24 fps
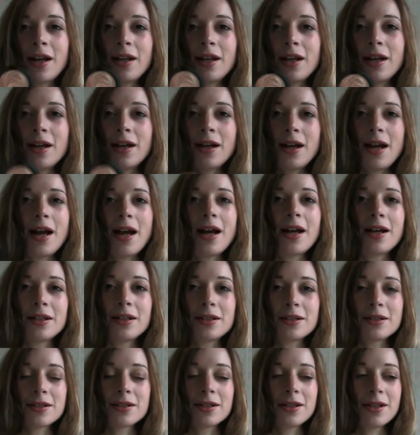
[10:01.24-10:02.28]
colour,
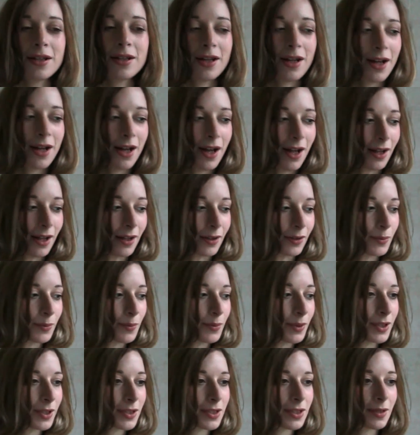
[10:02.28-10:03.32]
and I'll
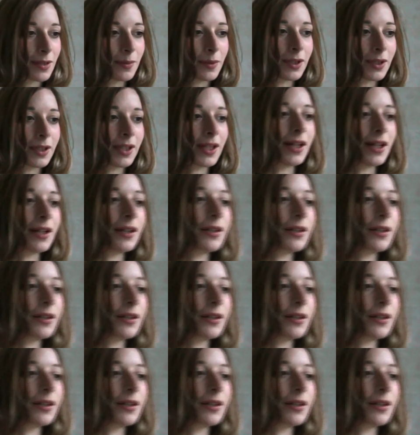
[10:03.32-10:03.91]
put some on